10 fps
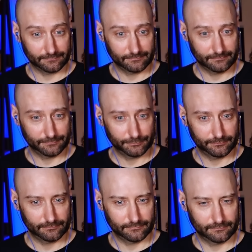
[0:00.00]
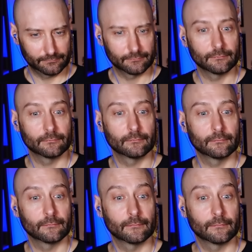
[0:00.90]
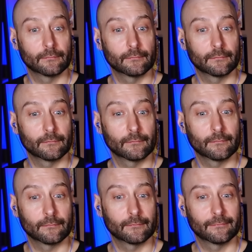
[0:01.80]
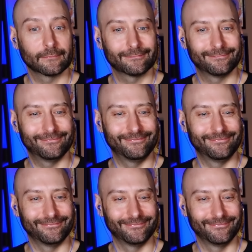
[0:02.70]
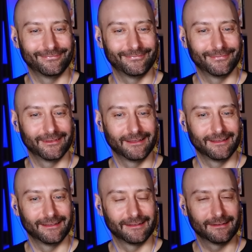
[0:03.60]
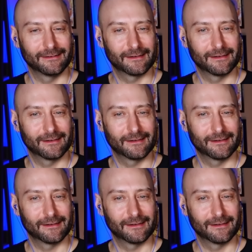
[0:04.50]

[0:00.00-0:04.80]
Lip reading: The person shown says nothing.